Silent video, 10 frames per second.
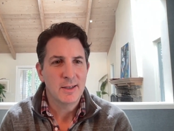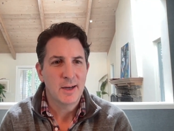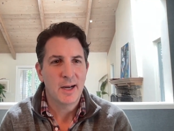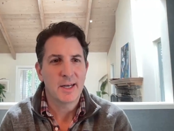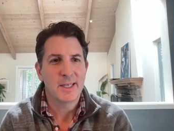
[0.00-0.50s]

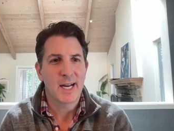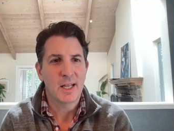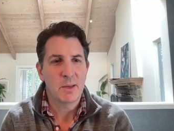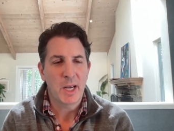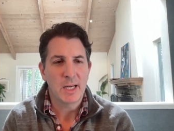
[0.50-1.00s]
on a
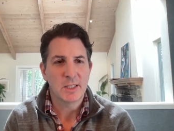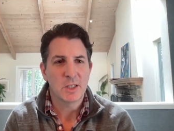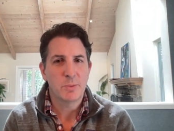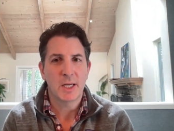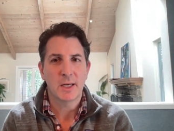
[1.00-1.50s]
daily
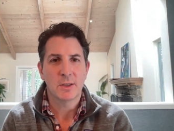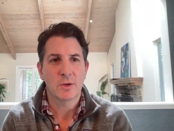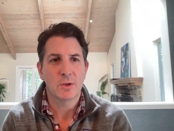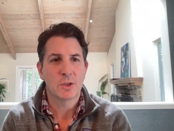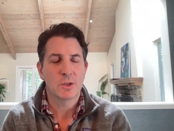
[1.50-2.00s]
basis because
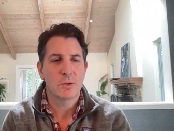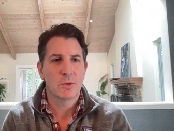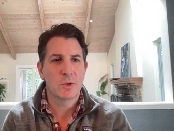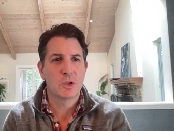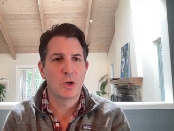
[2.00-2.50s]
there's
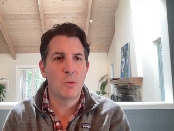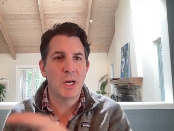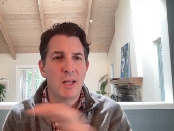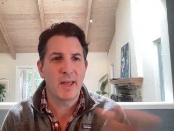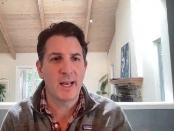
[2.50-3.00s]
so
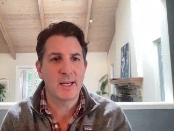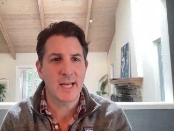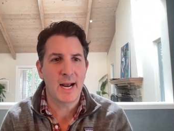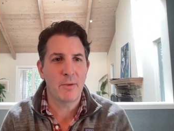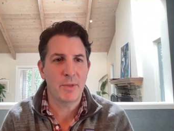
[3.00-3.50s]
many things
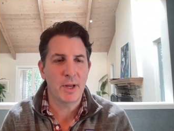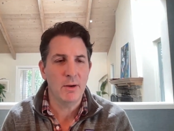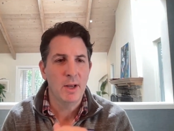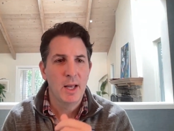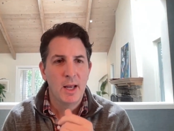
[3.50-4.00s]
out there.